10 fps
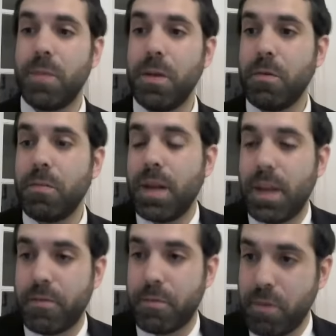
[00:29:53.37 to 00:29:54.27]
People might
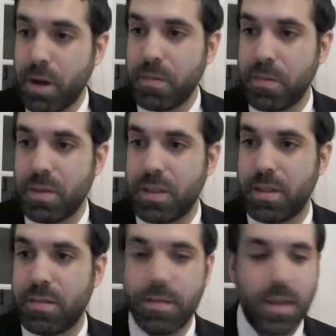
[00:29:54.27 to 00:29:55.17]
have a problem with
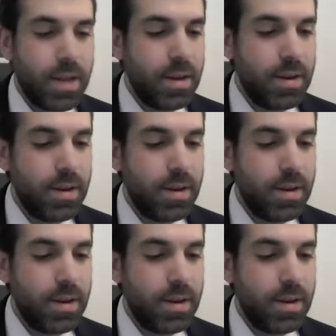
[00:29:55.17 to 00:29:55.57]
this that